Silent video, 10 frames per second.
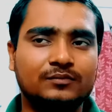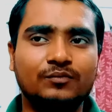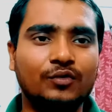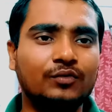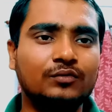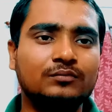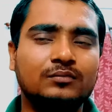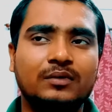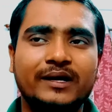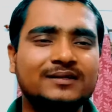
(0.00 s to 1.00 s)
volume,
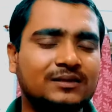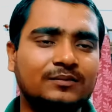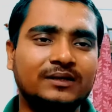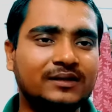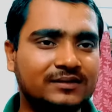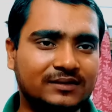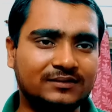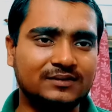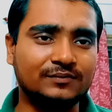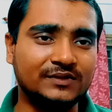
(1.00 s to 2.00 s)
and some other
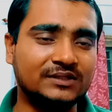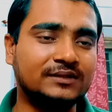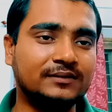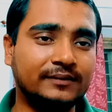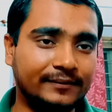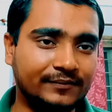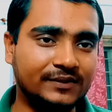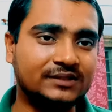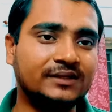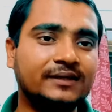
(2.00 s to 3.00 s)
things which
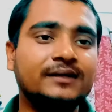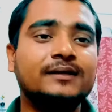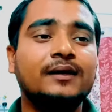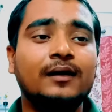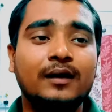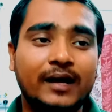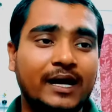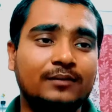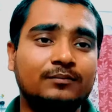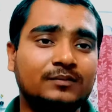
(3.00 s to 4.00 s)
didn't
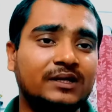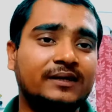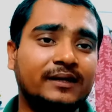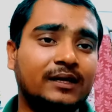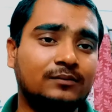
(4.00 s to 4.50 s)
have that time.